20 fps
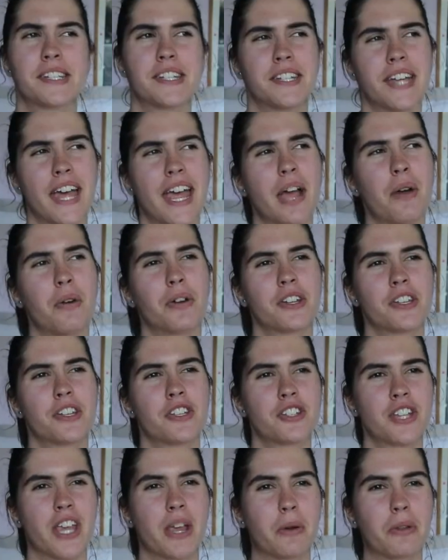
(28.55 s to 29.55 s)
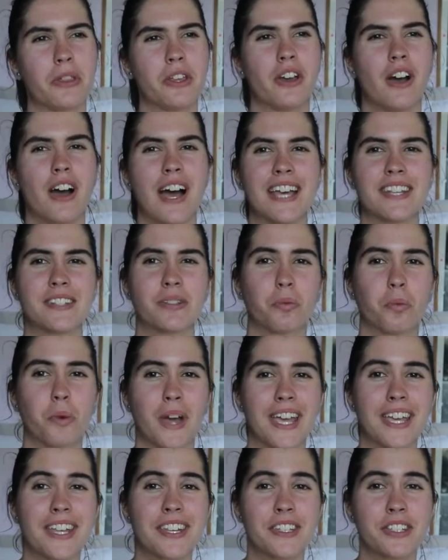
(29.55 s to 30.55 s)
Today I wanted to share with you guys
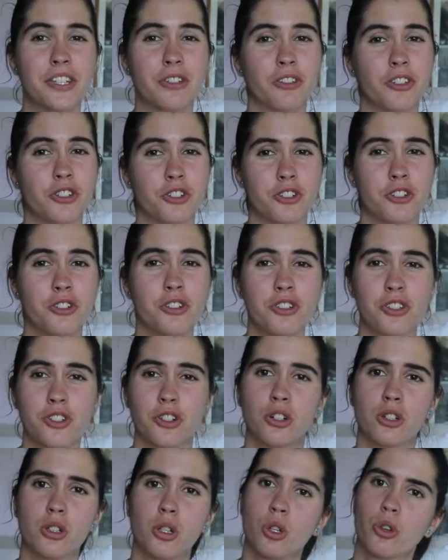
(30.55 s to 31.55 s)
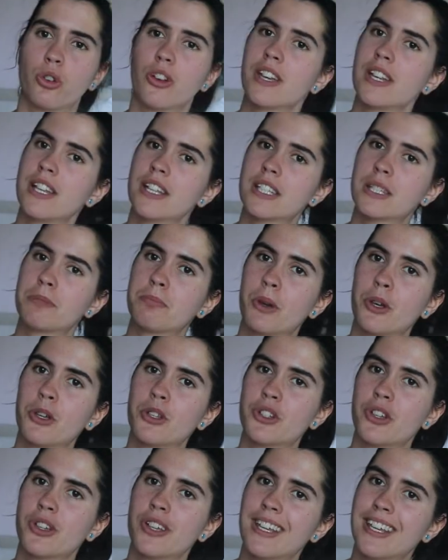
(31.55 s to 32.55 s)
ways to reduce your chlorine
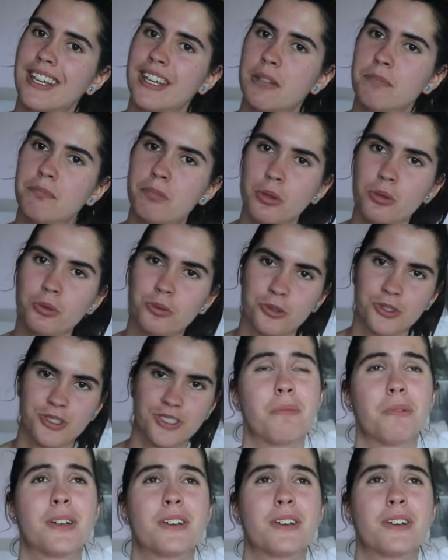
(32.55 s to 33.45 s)
exposure in pools,